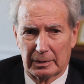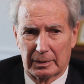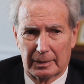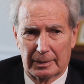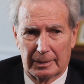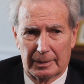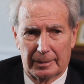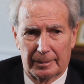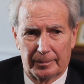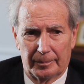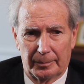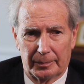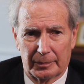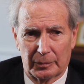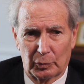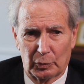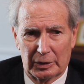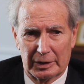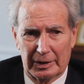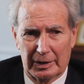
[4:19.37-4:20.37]
Um,
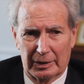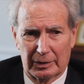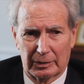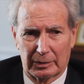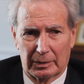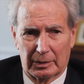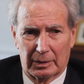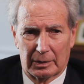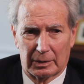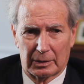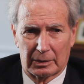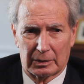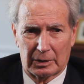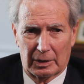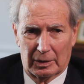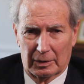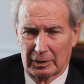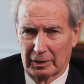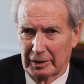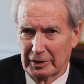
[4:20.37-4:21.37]
we had
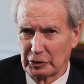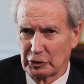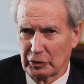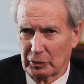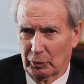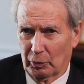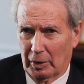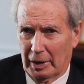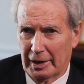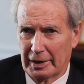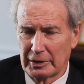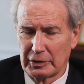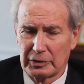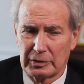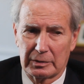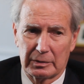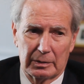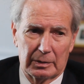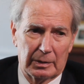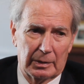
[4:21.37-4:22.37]
Condoleezza
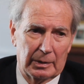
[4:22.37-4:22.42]
Rice,